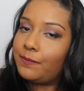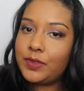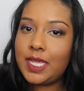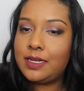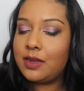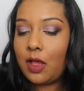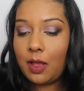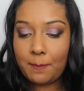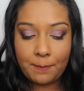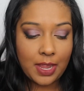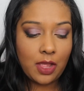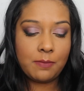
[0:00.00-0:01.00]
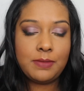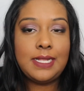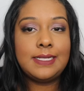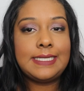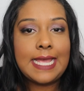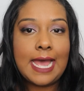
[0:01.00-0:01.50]
then by all
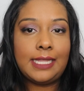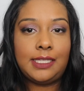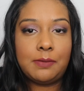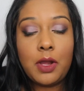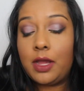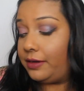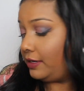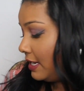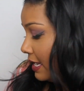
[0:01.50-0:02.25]
means add them on.